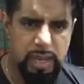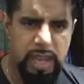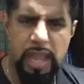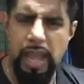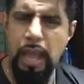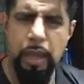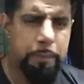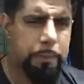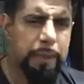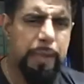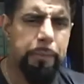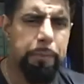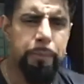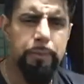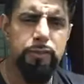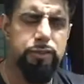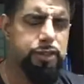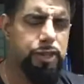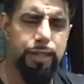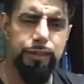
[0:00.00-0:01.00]
And
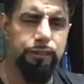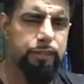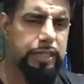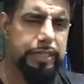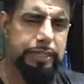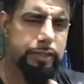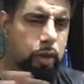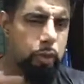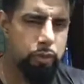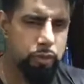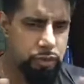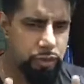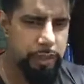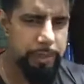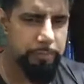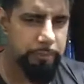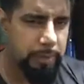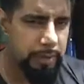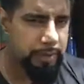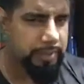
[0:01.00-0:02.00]
people generally don't
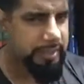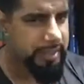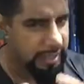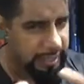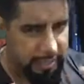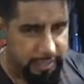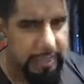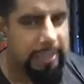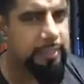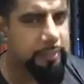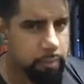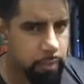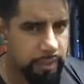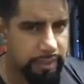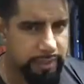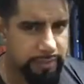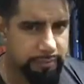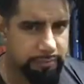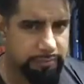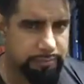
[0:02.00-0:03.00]
drink blood
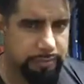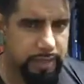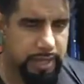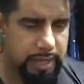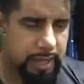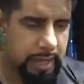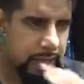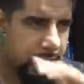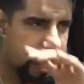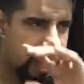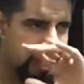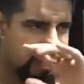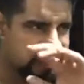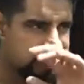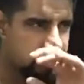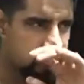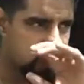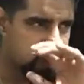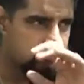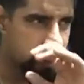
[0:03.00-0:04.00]
anyway.
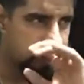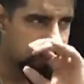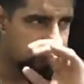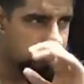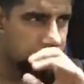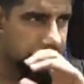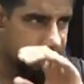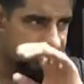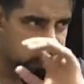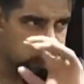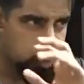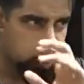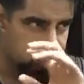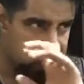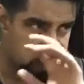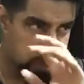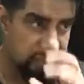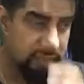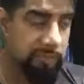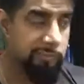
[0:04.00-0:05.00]
As to the
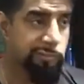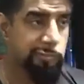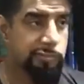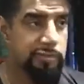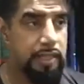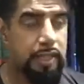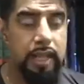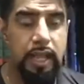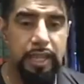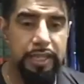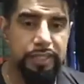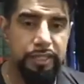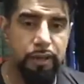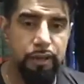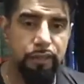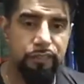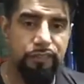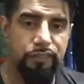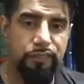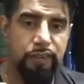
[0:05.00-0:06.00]
minute kind
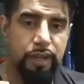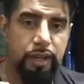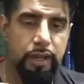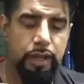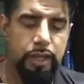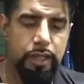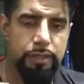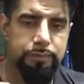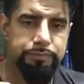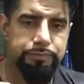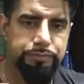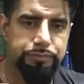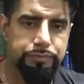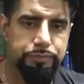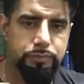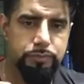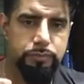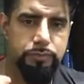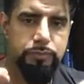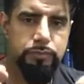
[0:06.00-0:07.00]
of uh,
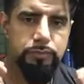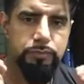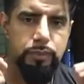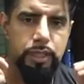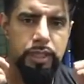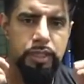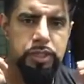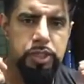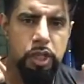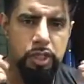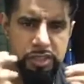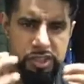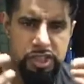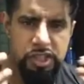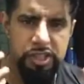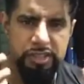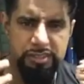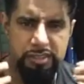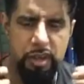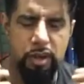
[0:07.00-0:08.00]

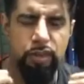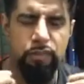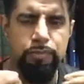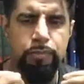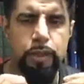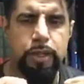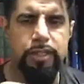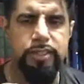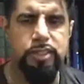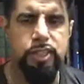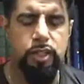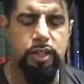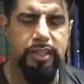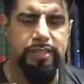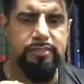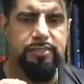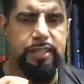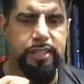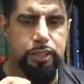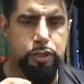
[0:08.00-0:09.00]
touches of blood, so
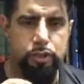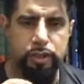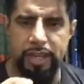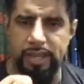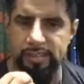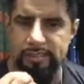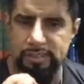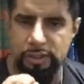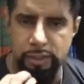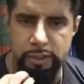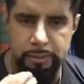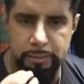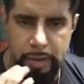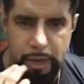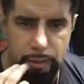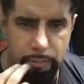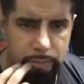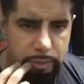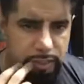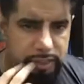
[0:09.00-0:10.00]
let's say you get a certain amount
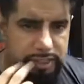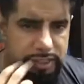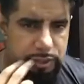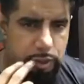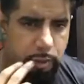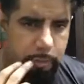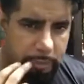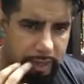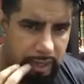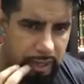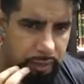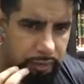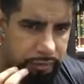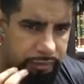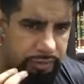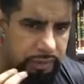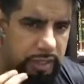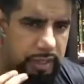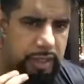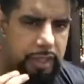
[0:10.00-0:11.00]
of blood in your mouth,
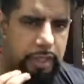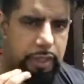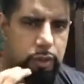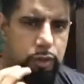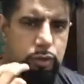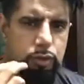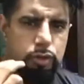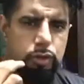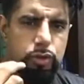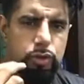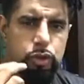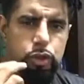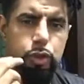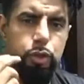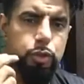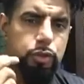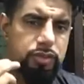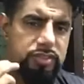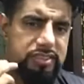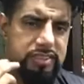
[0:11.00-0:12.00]
your
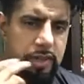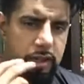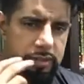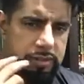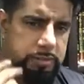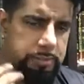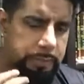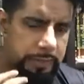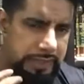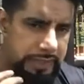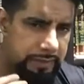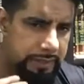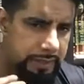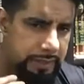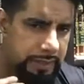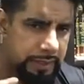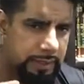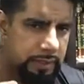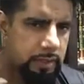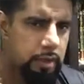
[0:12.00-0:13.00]
tooth starts
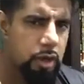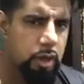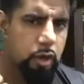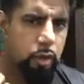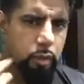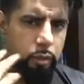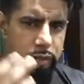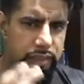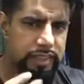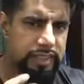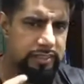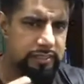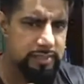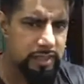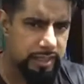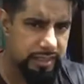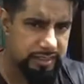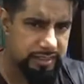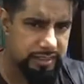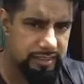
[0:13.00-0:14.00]
bleeding, or things
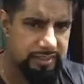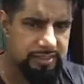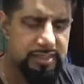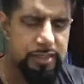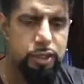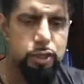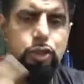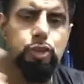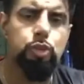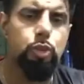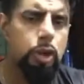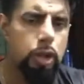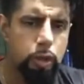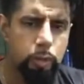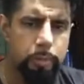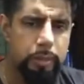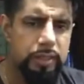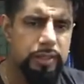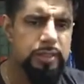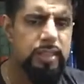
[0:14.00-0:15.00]
like this, and you swallow
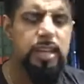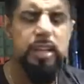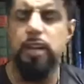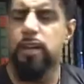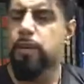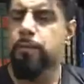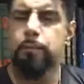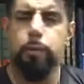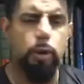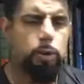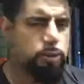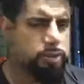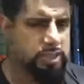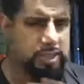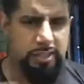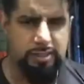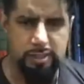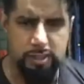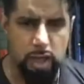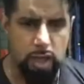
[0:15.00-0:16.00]
blood, most of
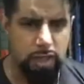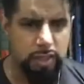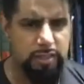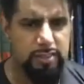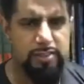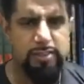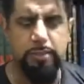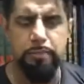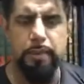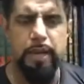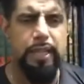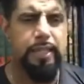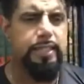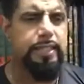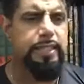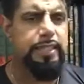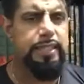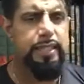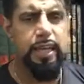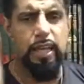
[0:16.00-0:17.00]
the scholars, the
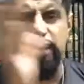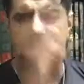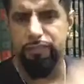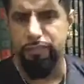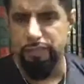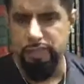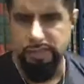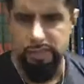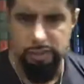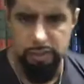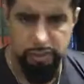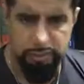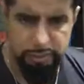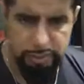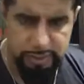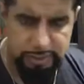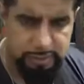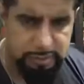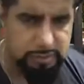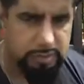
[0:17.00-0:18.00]
Malikiya, have written on
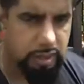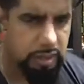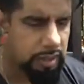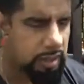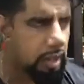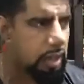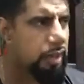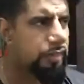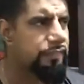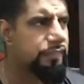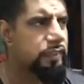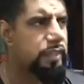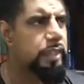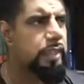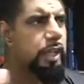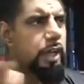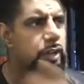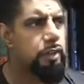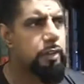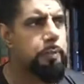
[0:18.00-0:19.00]
this. Qarafi,
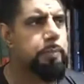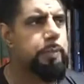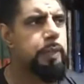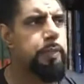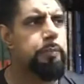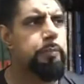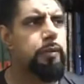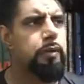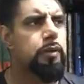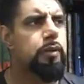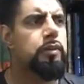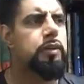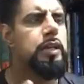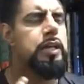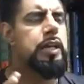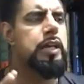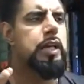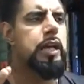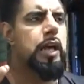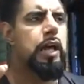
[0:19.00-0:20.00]
other people,
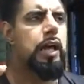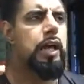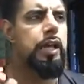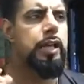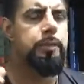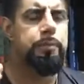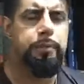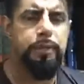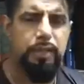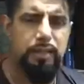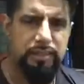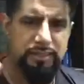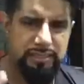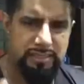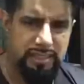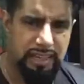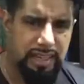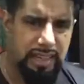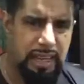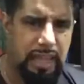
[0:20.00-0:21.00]
uh, Ibn
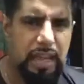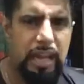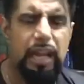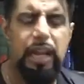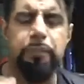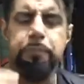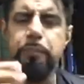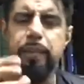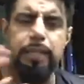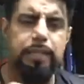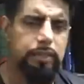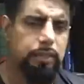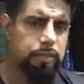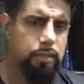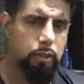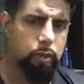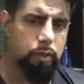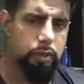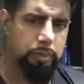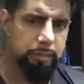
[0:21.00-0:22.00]
Qaddah, many other
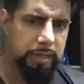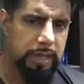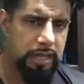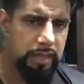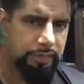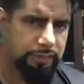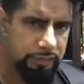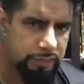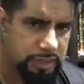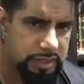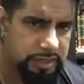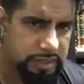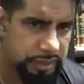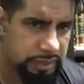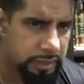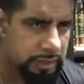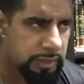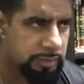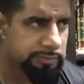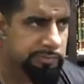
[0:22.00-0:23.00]
ulama have
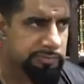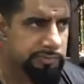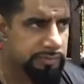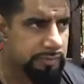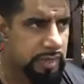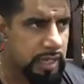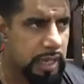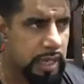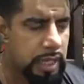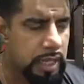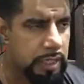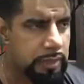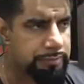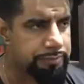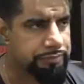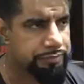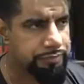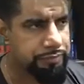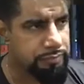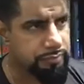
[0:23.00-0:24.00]
written uh,
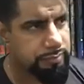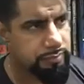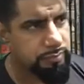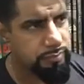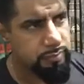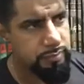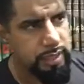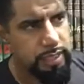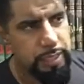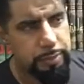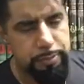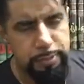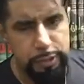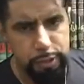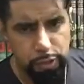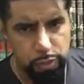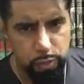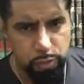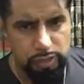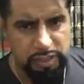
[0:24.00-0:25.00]
Ibn
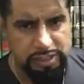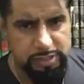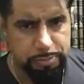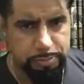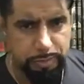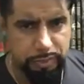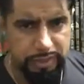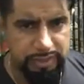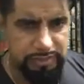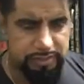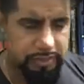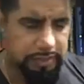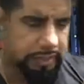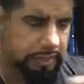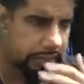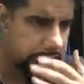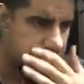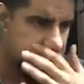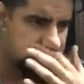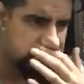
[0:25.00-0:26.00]
Yunus brings in
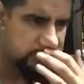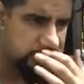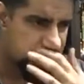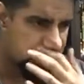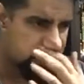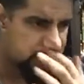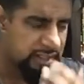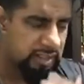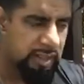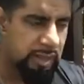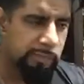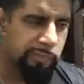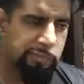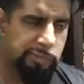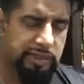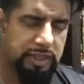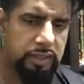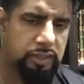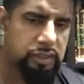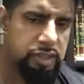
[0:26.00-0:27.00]
his uh,
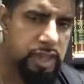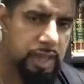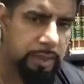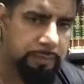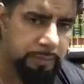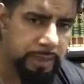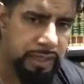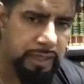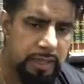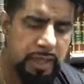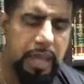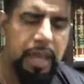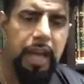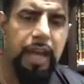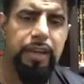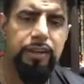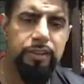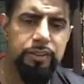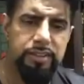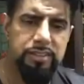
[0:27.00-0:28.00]
Jami'
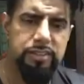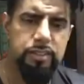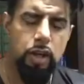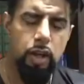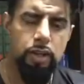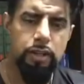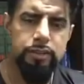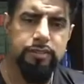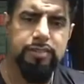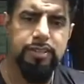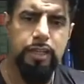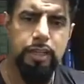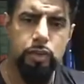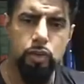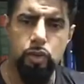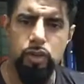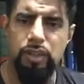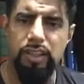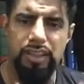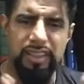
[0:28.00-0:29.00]
and other scholars that
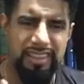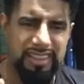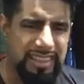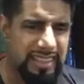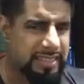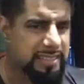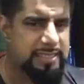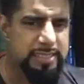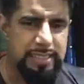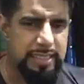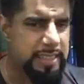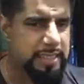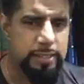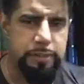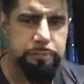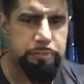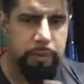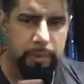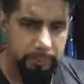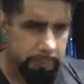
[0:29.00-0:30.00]
look, this is
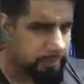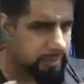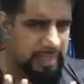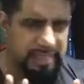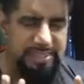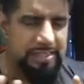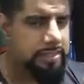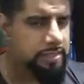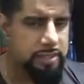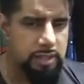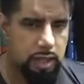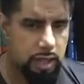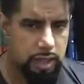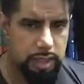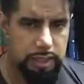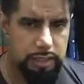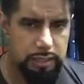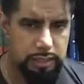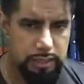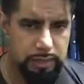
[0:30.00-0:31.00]
this is not
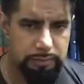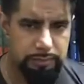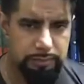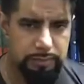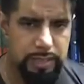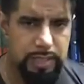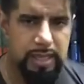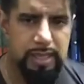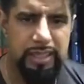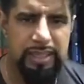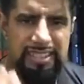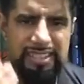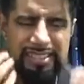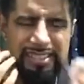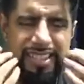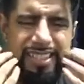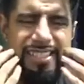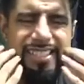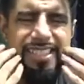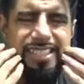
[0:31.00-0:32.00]
haram because
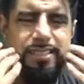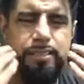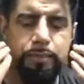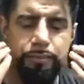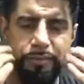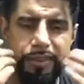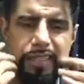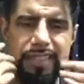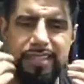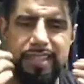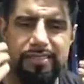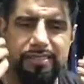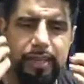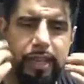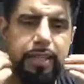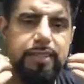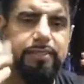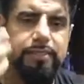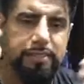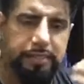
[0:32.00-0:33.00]
this is something that's
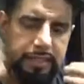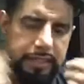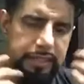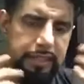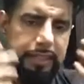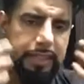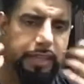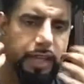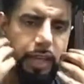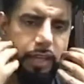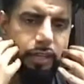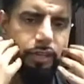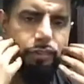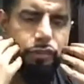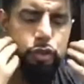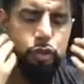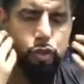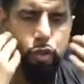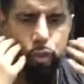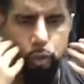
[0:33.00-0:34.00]
accidentally kind of
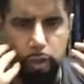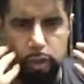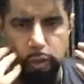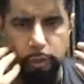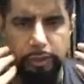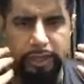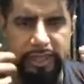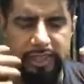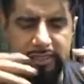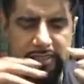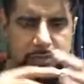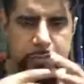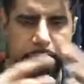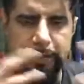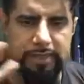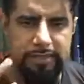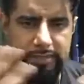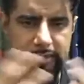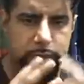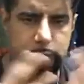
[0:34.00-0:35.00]
you're swallowing, it's
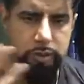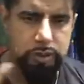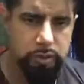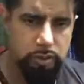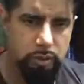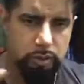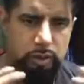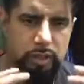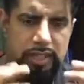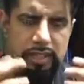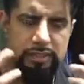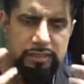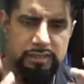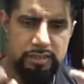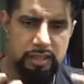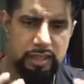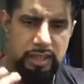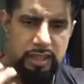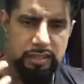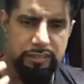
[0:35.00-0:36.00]
mixing with your
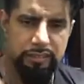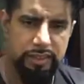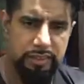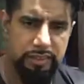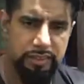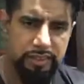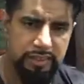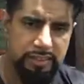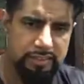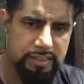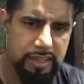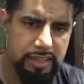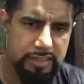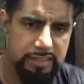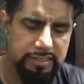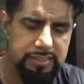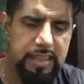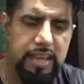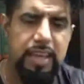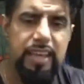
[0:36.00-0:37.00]
saliva and things like
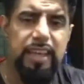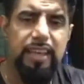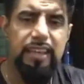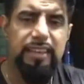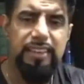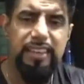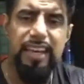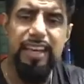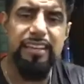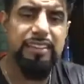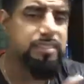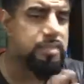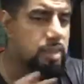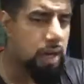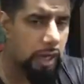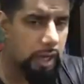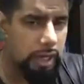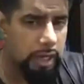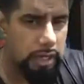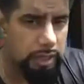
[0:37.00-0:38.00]
this. That is
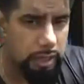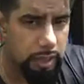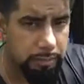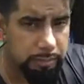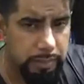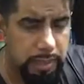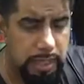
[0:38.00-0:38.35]
not haram.